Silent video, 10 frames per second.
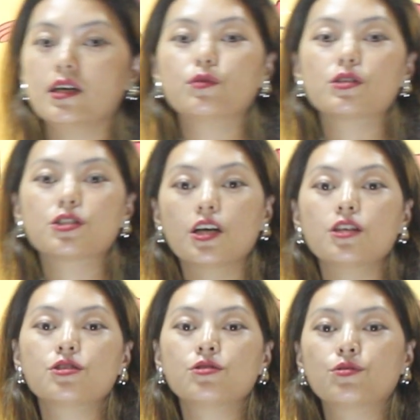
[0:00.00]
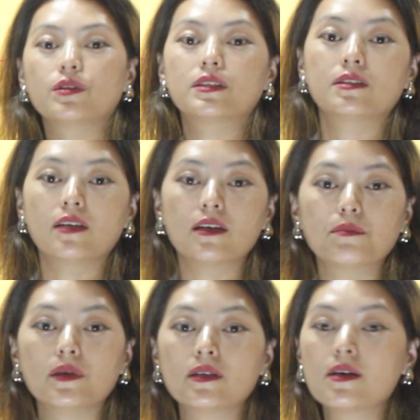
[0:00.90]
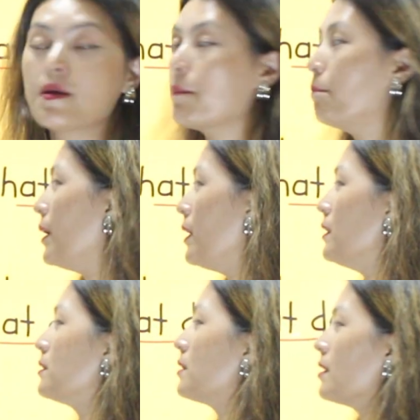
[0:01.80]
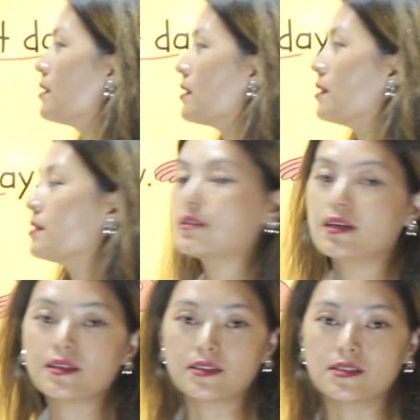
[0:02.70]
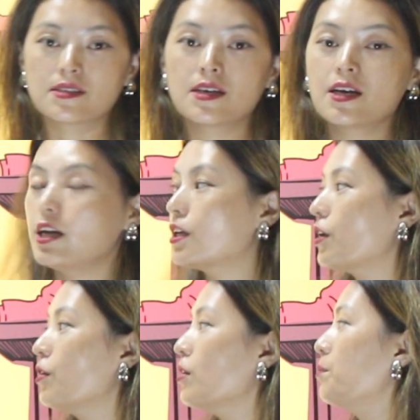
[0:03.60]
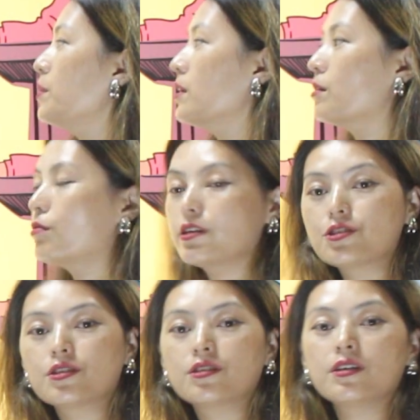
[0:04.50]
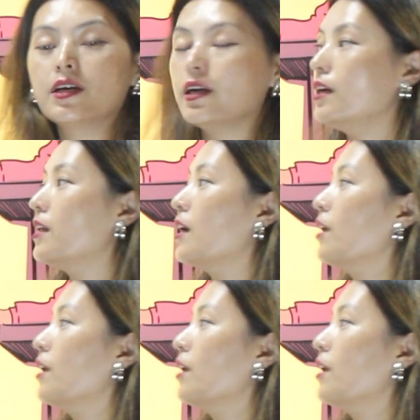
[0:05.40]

It will change into a statement based sentence. It cannot be a question, it